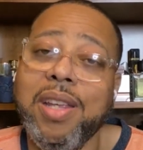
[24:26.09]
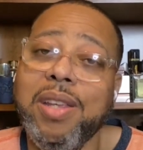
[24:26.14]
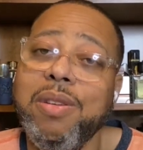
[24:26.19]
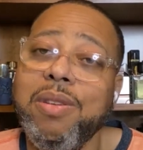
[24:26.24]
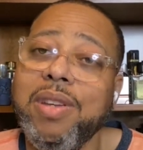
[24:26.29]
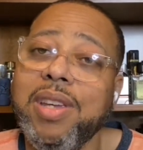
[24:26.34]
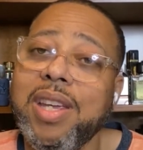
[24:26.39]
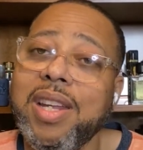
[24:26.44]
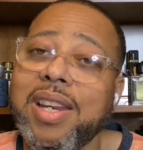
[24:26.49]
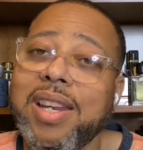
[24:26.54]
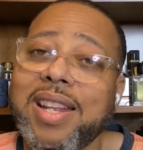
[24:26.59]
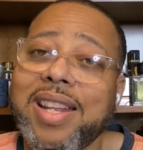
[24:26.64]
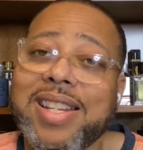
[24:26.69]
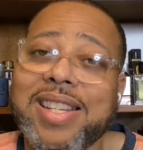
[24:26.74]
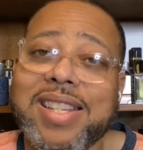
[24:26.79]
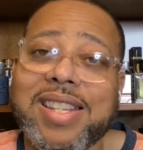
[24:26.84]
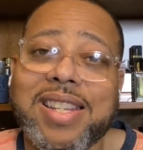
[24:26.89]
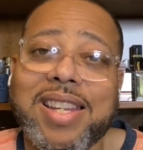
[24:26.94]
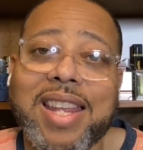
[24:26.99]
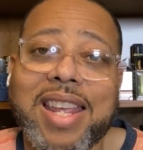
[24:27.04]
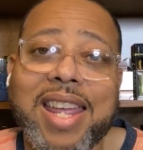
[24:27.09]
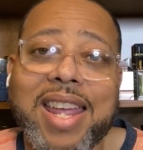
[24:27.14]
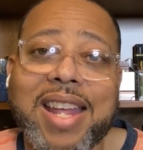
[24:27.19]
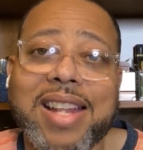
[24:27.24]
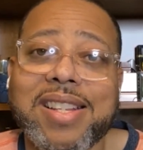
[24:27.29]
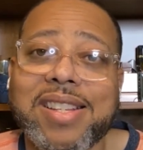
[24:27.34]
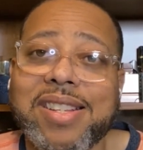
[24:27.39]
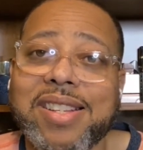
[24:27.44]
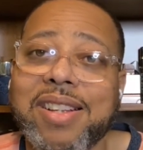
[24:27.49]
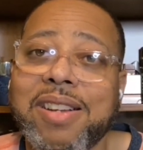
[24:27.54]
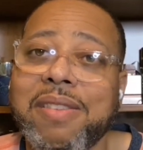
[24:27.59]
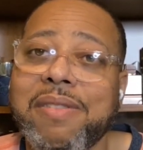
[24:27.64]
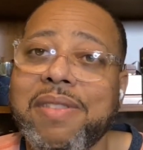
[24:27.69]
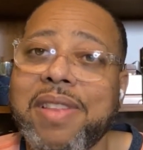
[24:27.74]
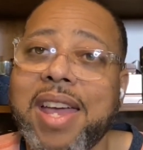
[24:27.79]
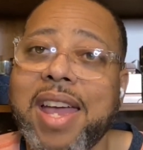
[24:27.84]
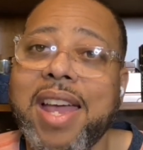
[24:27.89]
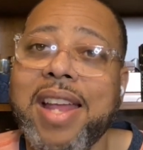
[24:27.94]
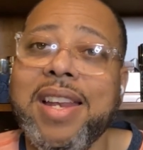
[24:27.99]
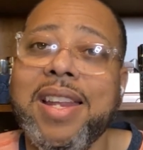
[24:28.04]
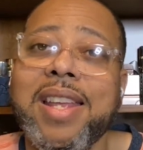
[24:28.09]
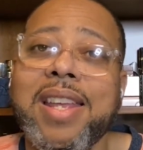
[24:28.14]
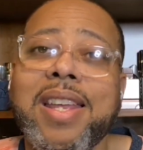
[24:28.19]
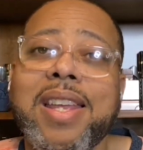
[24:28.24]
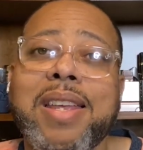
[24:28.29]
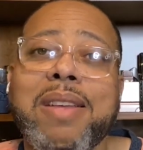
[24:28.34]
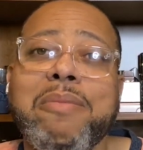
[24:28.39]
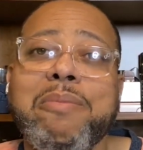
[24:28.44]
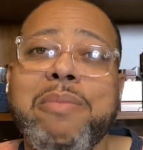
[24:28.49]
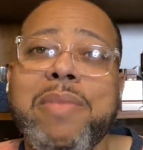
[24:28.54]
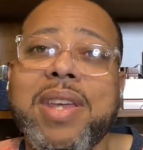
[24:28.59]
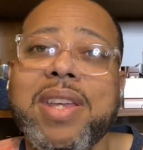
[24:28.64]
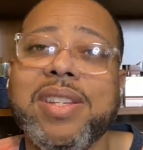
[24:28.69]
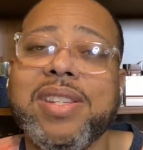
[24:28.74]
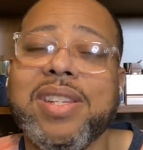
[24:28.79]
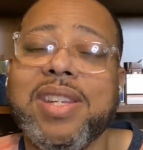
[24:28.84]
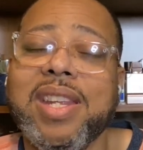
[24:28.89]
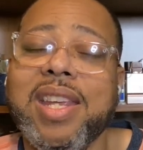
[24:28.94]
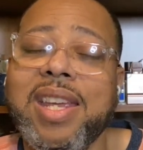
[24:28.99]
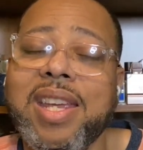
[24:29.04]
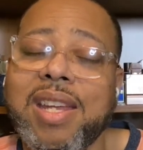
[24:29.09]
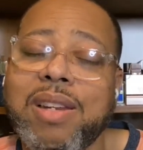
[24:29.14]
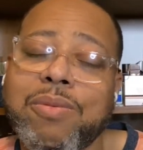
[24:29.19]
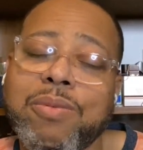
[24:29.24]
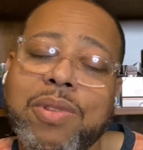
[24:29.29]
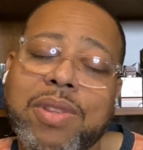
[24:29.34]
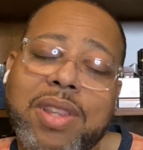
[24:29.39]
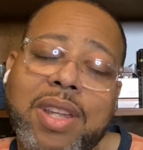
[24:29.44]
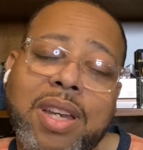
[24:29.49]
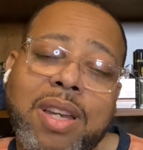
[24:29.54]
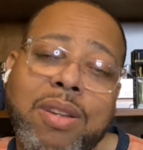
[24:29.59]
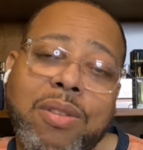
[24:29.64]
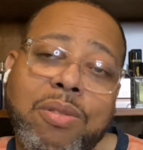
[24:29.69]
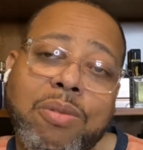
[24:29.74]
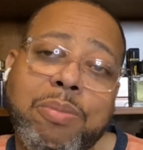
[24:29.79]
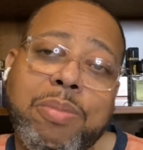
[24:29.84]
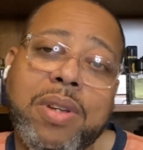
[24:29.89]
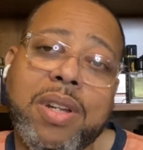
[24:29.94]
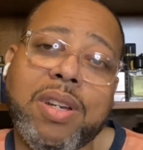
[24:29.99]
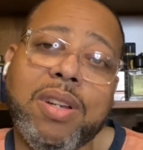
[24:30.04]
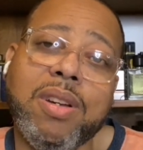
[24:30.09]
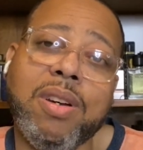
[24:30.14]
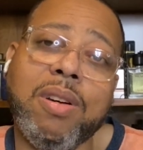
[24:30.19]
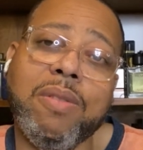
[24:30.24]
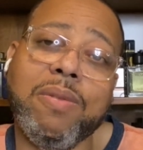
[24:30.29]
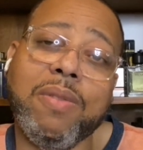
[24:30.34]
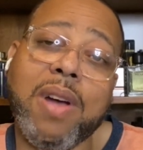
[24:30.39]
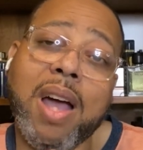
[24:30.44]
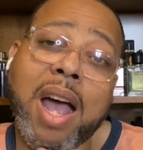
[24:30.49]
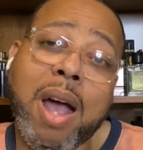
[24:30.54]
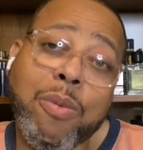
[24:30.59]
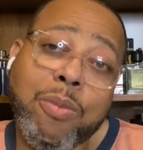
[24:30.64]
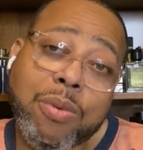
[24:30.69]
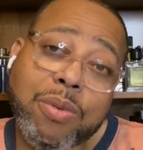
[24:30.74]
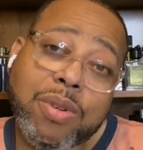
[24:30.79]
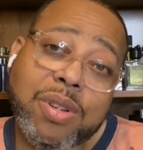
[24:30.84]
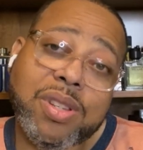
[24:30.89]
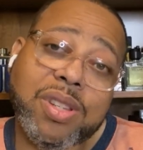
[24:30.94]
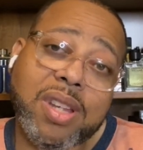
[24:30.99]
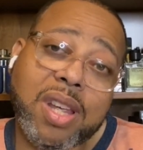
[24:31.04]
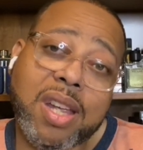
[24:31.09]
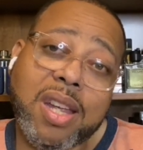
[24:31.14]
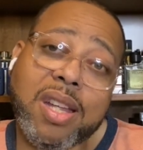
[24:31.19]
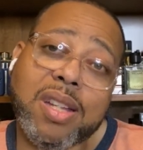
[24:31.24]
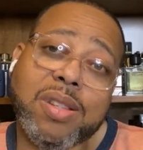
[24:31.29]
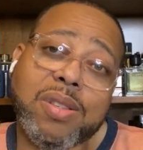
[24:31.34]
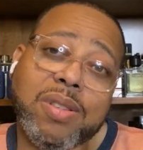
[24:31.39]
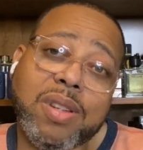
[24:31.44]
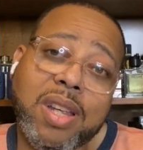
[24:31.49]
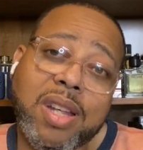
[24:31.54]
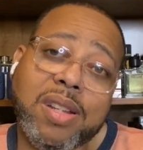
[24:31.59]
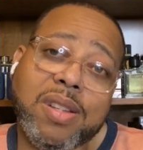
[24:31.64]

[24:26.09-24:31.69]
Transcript: You get hints of that mixed in with a little bit of, I want to say it's